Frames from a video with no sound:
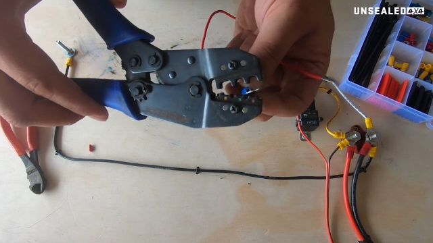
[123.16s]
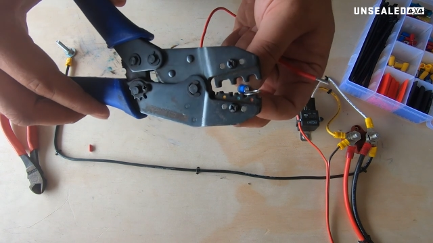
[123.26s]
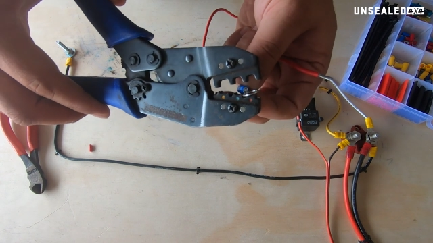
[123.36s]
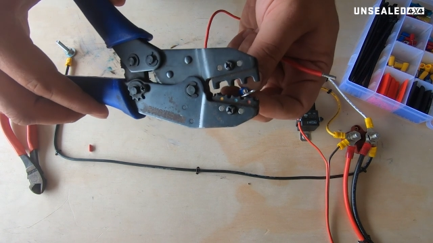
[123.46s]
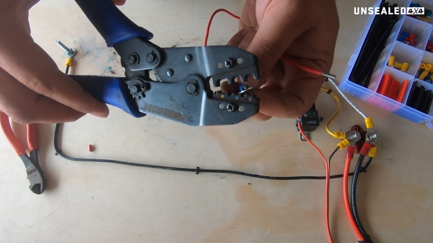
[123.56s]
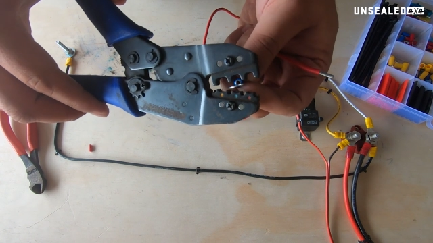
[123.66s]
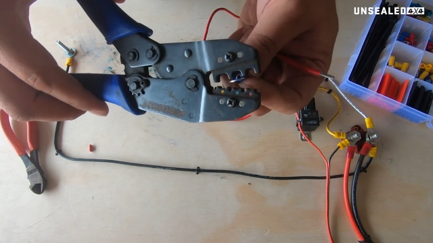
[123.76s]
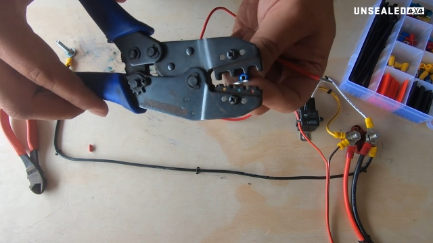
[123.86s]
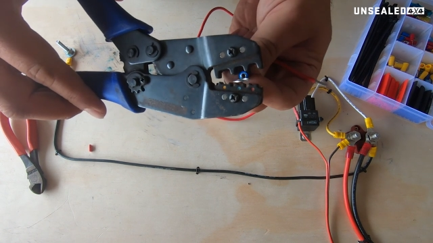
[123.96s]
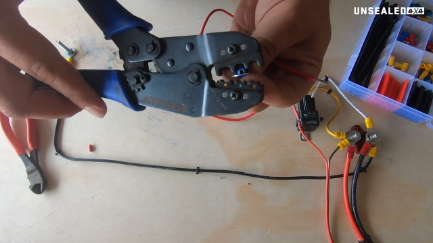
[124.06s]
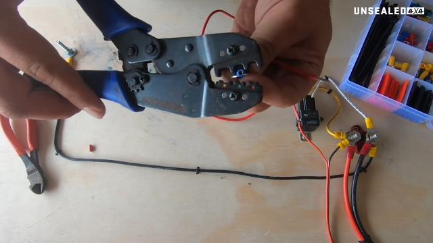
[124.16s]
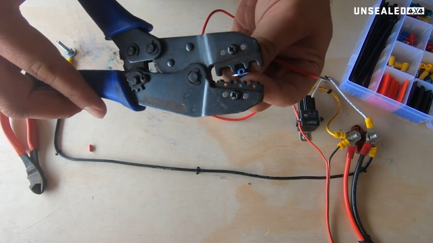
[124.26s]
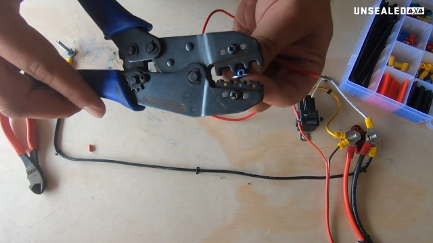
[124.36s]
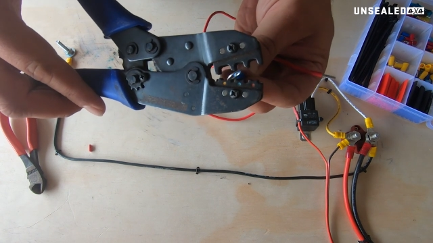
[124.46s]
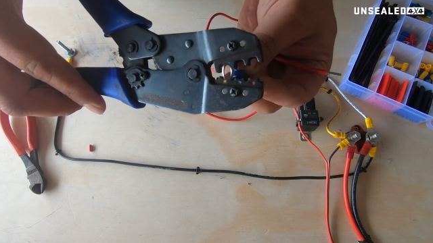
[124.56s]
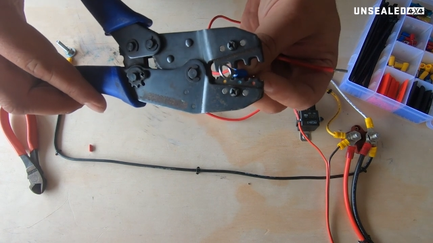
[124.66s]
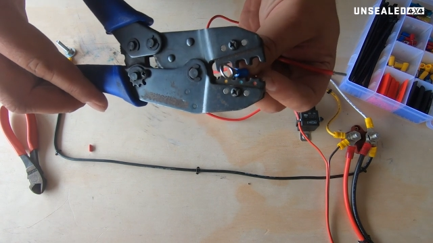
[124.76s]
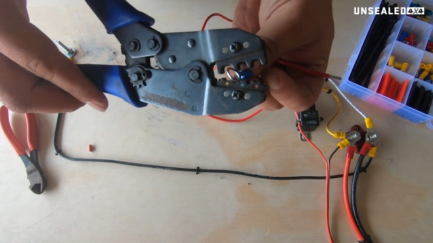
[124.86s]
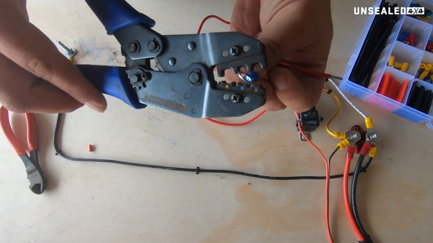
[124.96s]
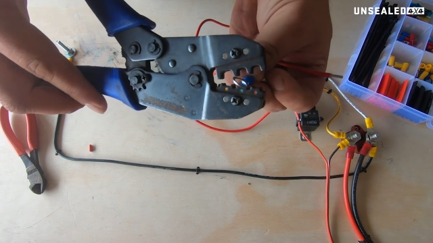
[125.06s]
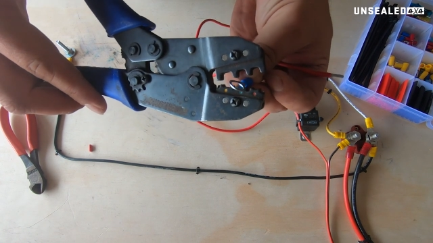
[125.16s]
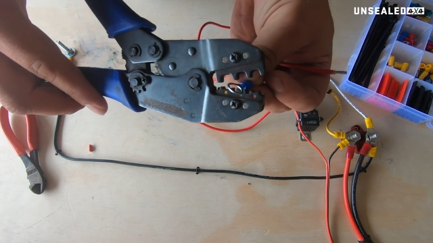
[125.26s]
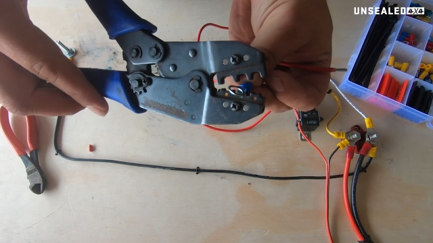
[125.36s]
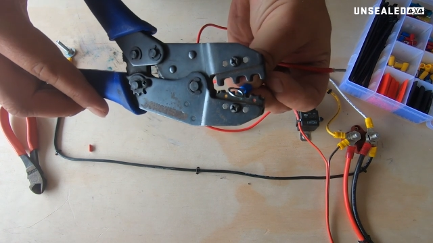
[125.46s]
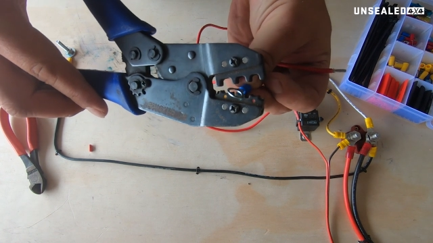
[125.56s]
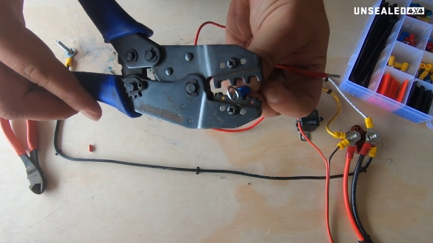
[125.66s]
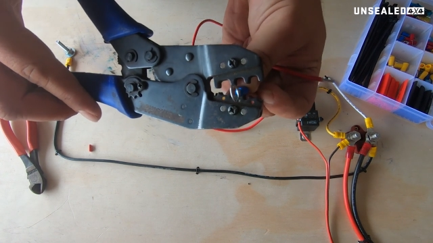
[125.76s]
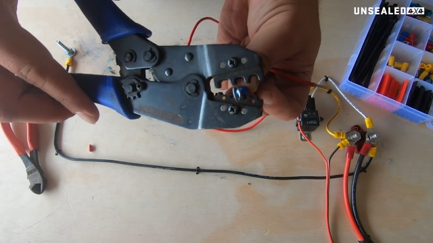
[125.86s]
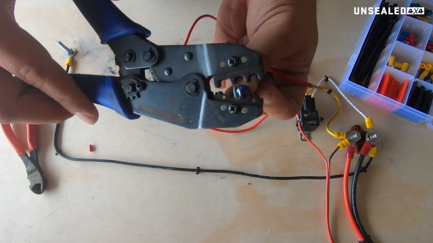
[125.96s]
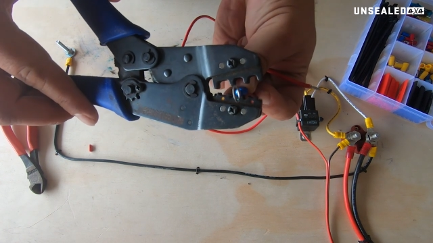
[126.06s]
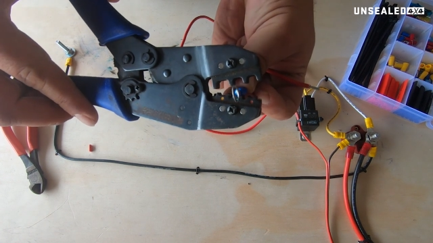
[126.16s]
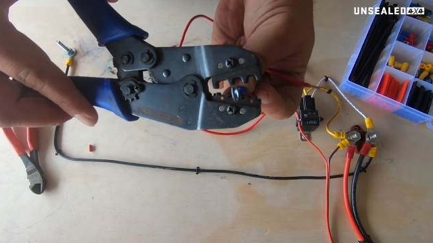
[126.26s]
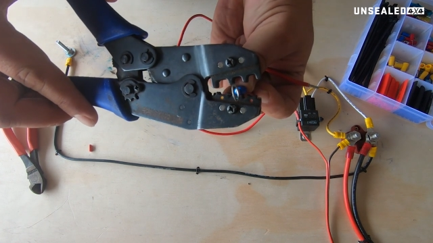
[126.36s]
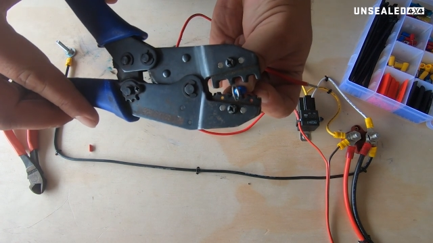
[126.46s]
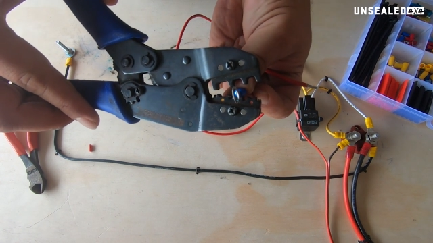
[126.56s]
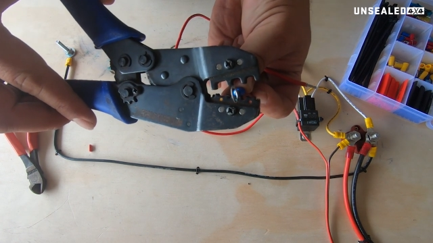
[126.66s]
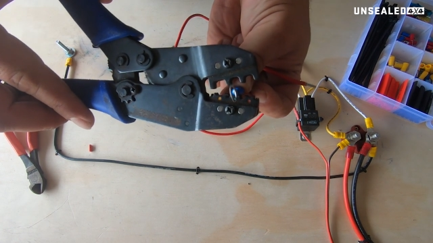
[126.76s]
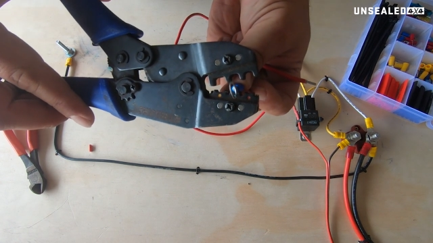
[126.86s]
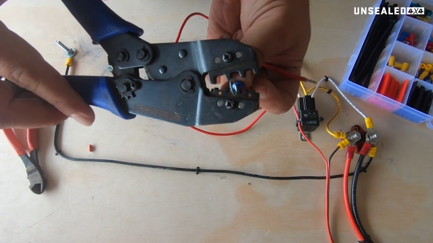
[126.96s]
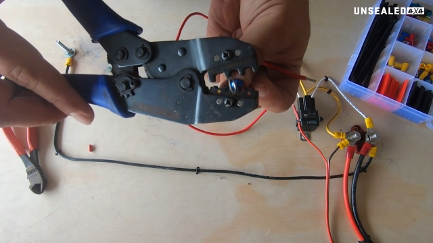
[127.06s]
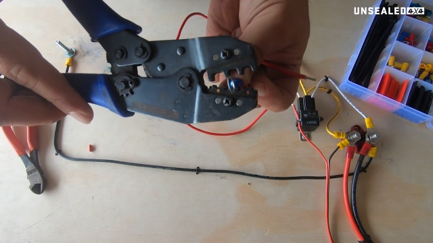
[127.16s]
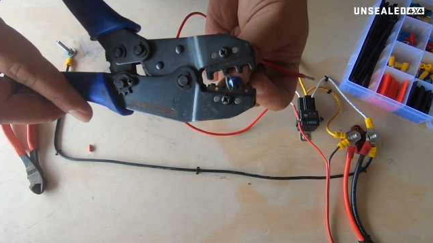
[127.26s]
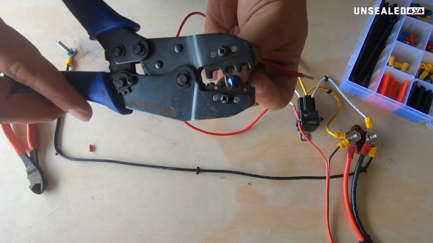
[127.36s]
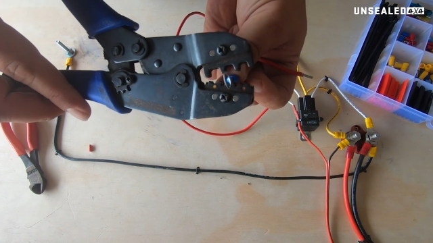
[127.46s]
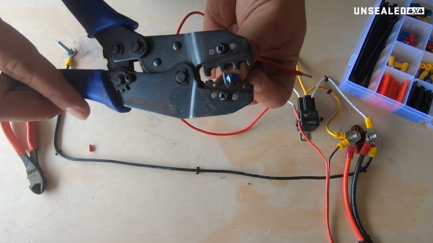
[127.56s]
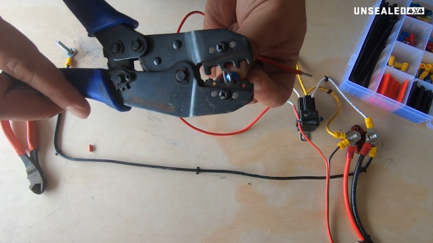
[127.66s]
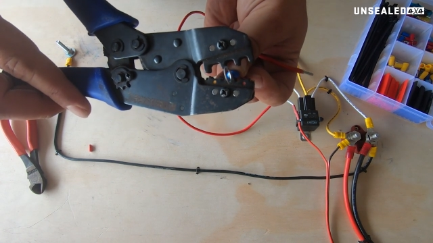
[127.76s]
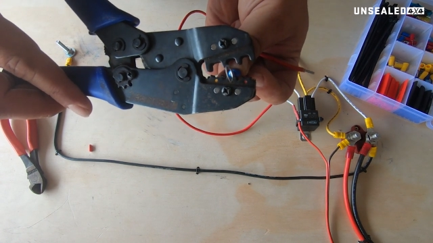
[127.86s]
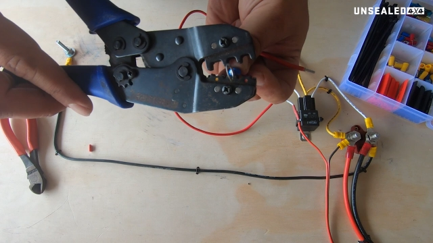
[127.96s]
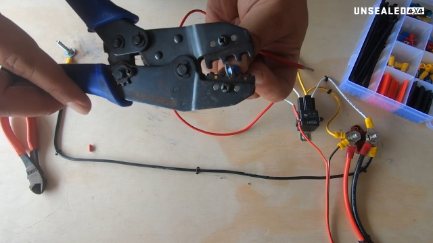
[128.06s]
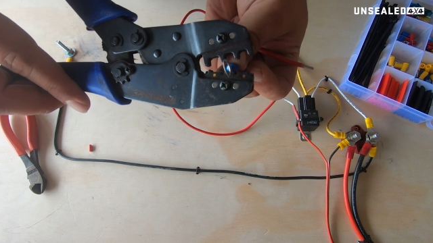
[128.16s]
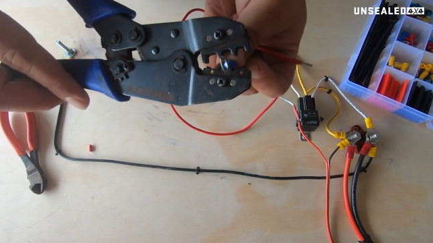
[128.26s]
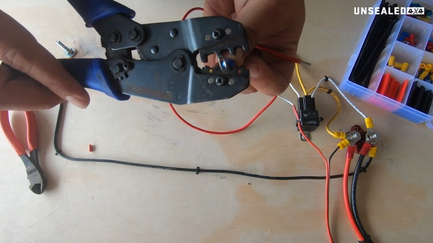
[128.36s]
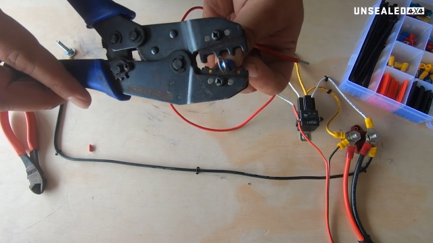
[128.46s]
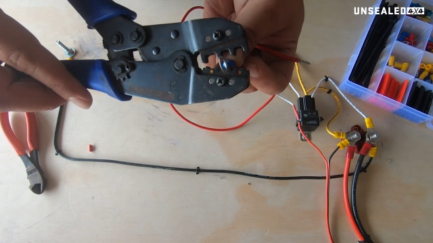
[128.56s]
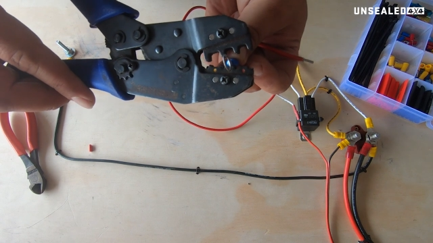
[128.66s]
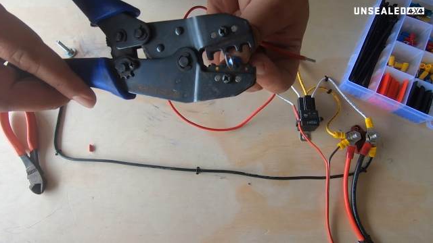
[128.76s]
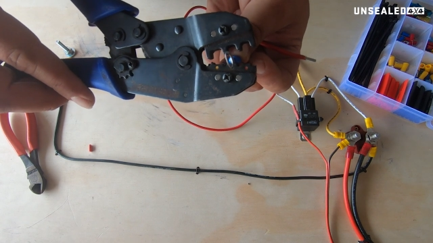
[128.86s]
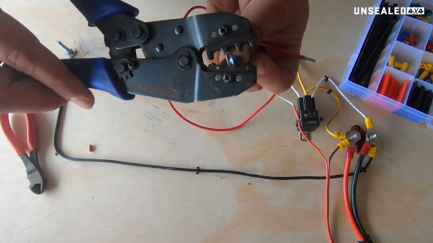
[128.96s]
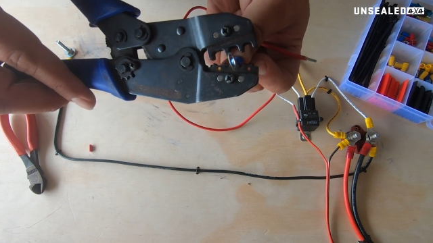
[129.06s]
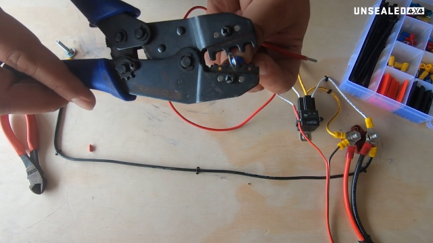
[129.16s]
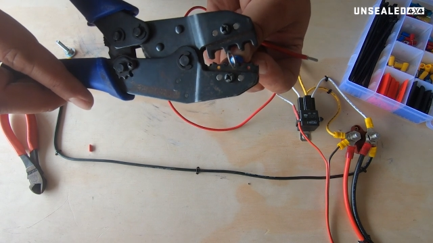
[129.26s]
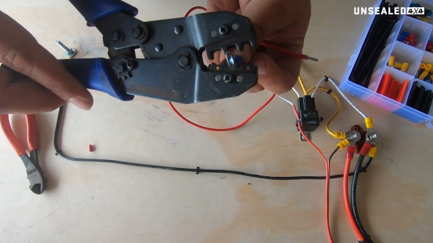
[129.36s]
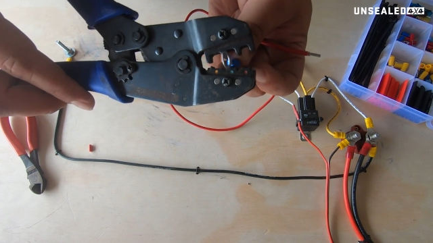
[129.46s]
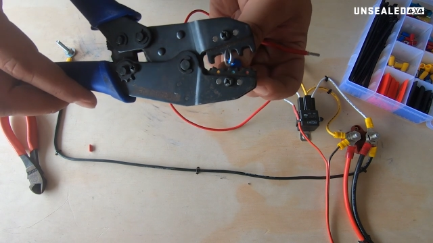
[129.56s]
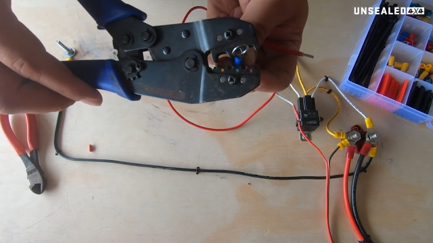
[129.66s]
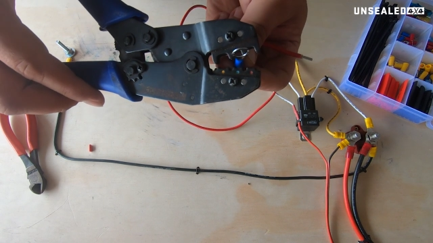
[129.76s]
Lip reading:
(no speaker visible)